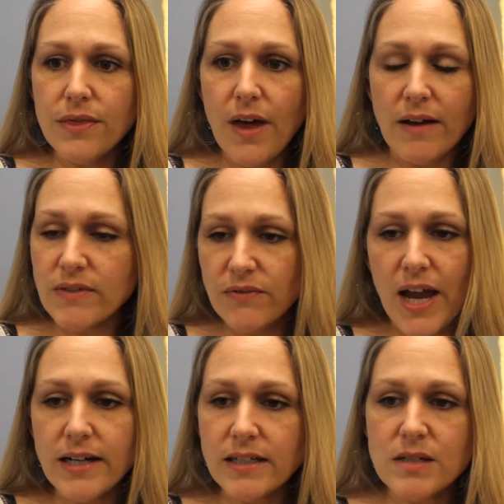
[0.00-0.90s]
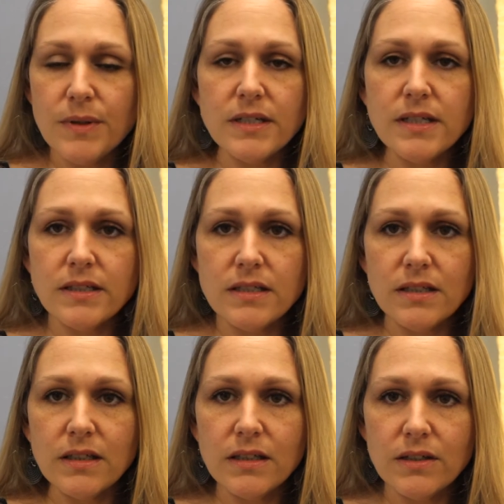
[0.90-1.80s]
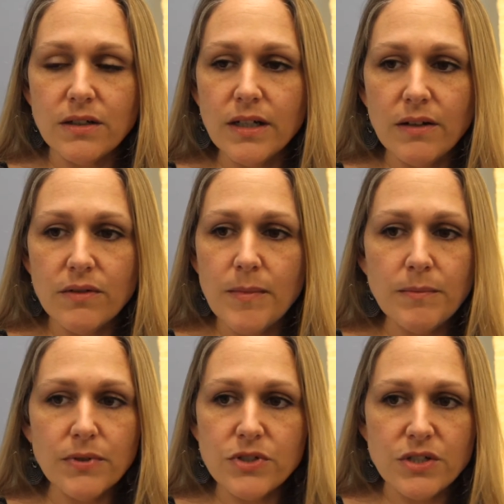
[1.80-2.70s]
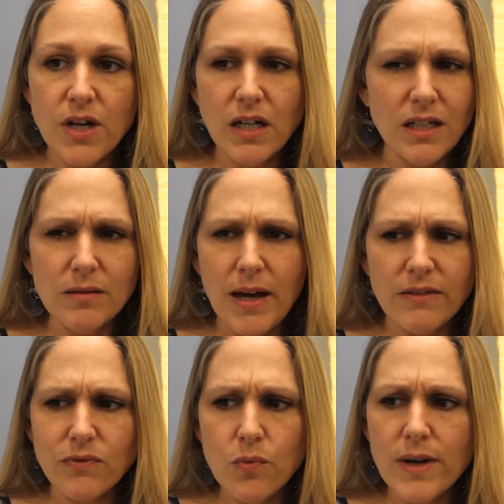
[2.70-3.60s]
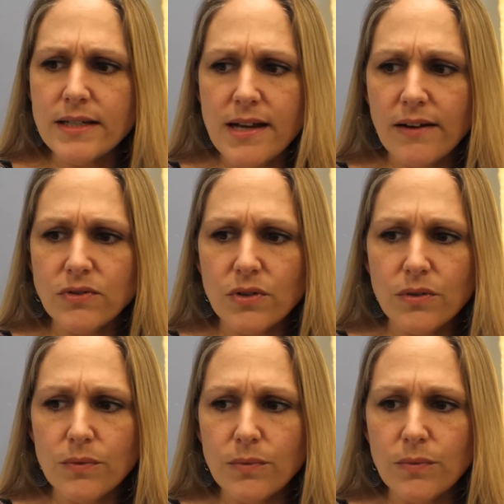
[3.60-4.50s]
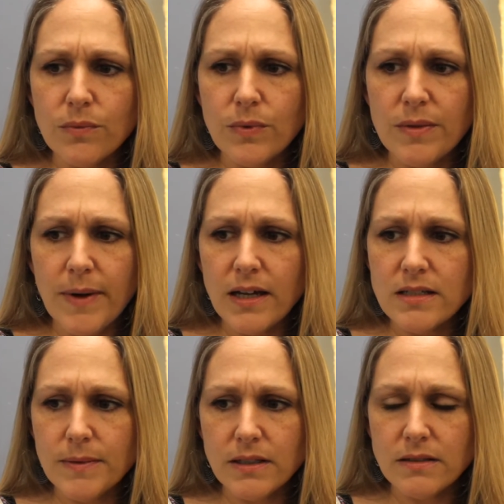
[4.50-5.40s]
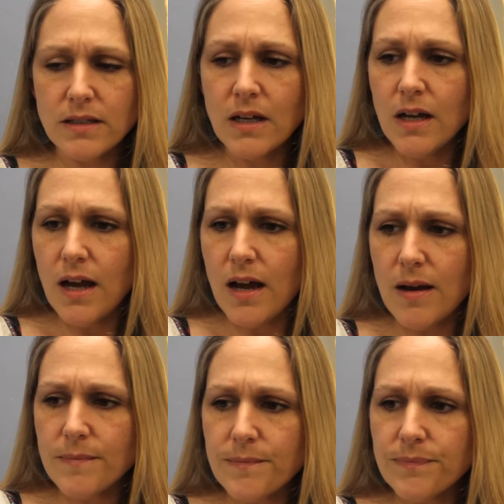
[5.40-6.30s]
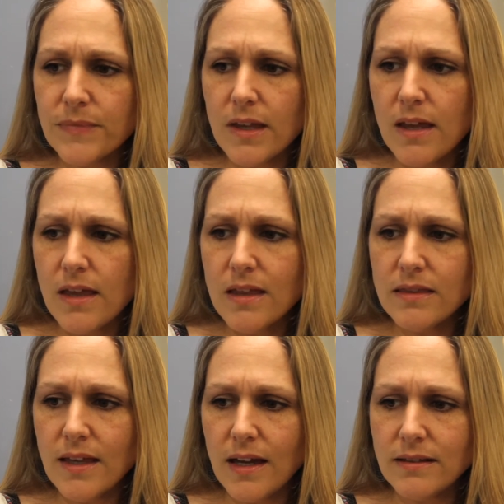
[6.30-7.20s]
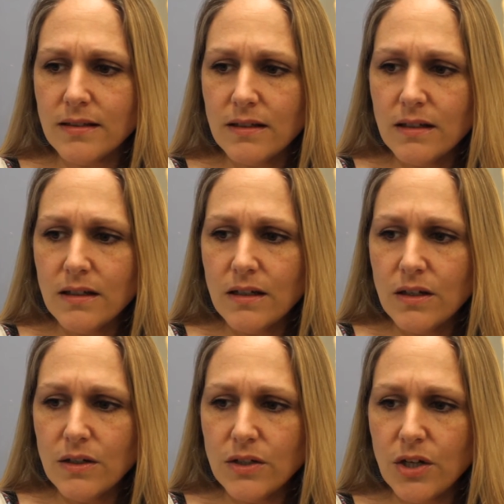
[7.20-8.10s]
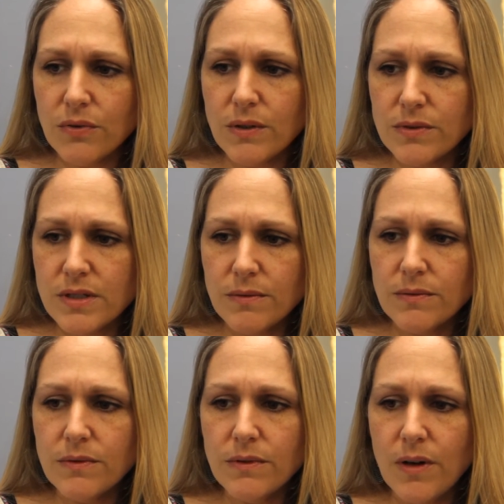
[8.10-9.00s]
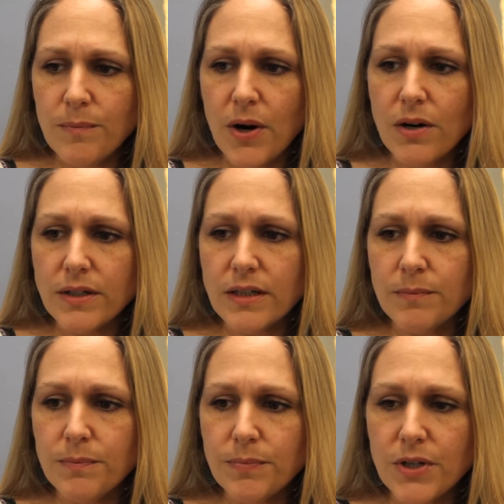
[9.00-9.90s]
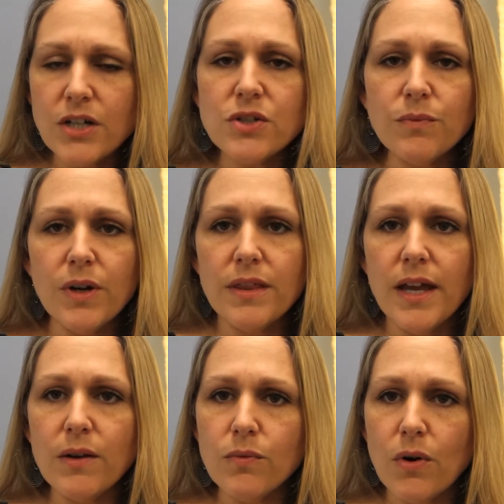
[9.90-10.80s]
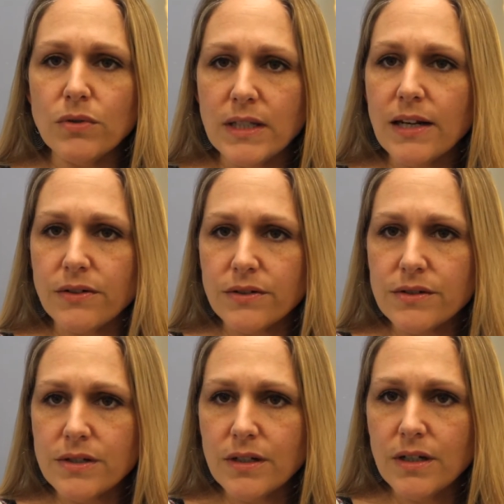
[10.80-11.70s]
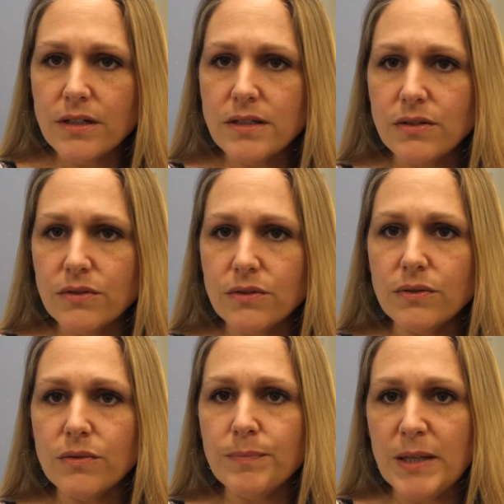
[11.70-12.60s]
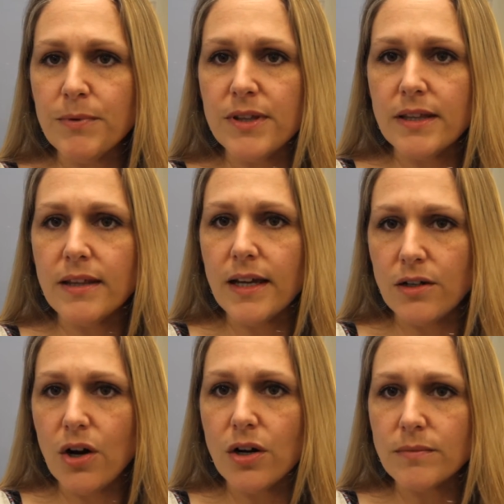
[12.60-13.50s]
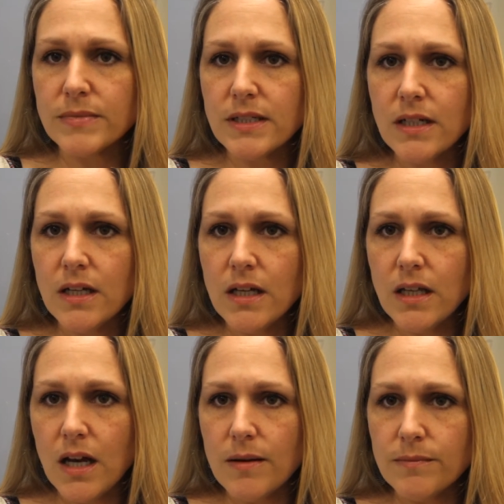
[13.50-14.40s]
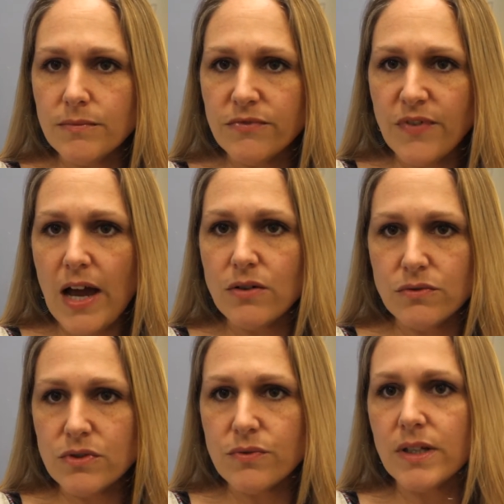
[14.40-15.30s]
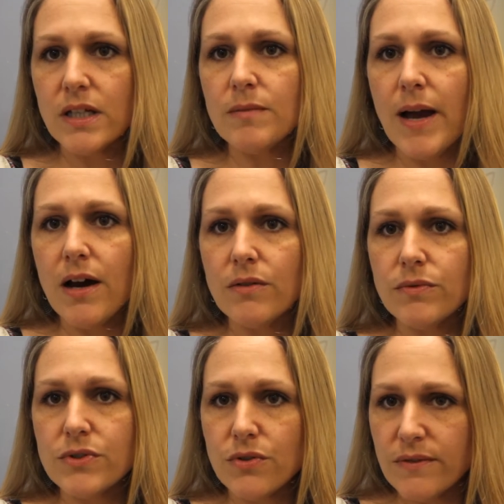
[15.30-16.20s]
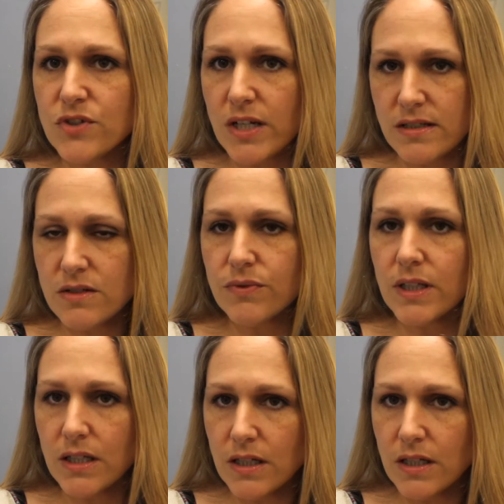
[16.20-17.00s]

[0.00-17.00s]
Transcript: I've never had an experience like this in the theater. And I remember just talking about it for weeks after with my husband, that, you know, there was a part in the production where they wrote letters to people that they had harmed. Found was really about restorative justice, really